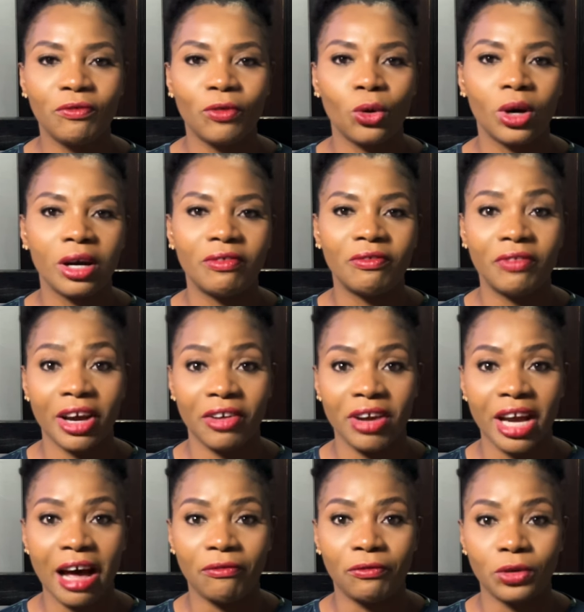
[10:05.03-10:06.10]
for a
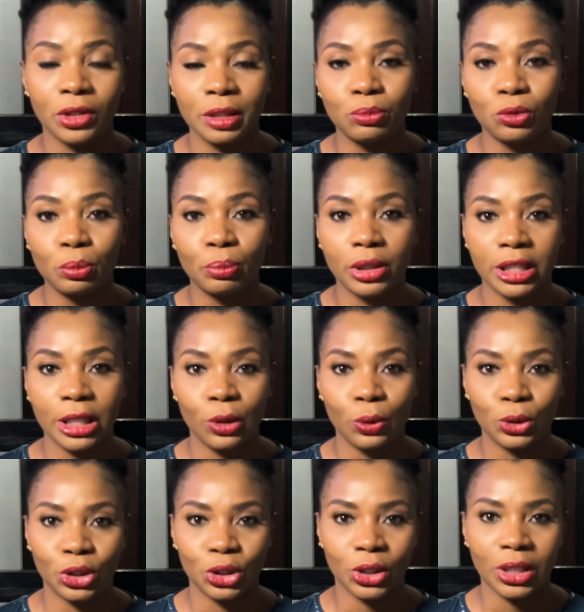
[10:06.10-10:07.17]
very affordable body
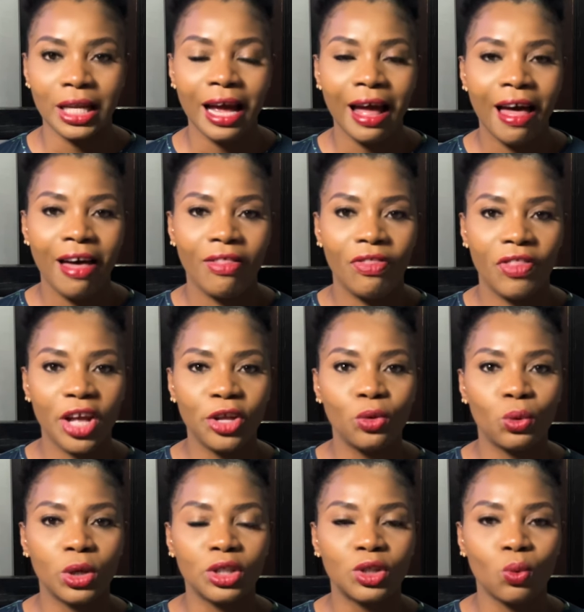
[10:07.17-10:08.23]
lotion, then you
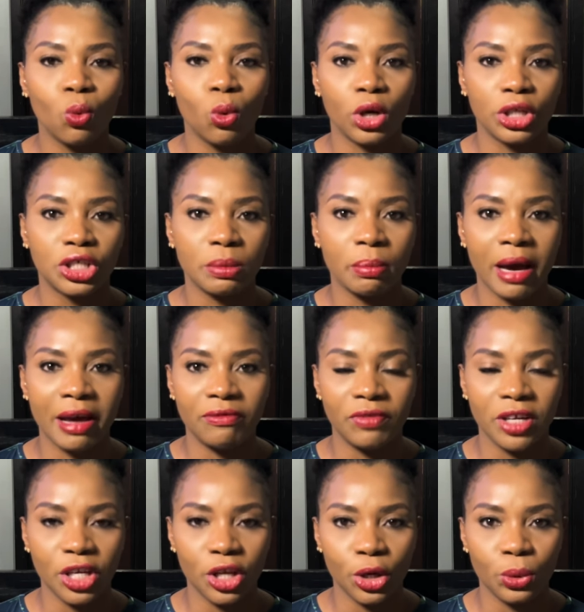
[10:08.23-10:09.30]
want to watch my
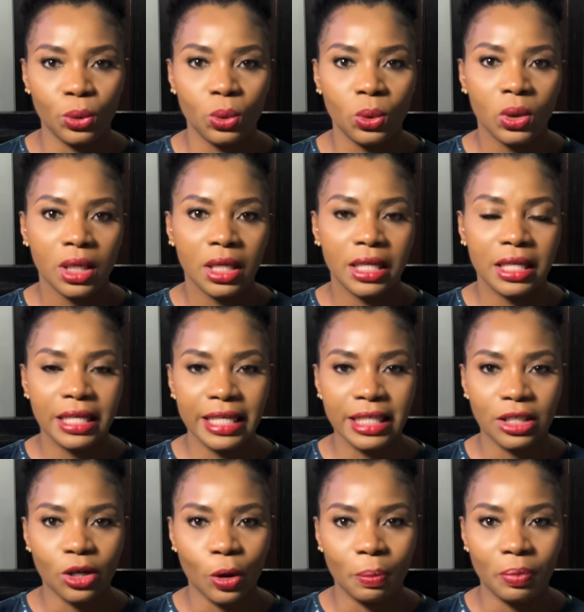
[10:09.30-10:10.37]
video
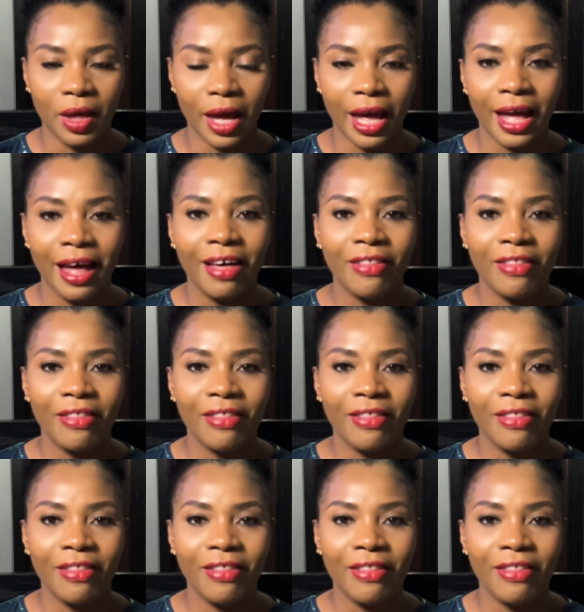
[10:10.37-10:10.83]
linked up there.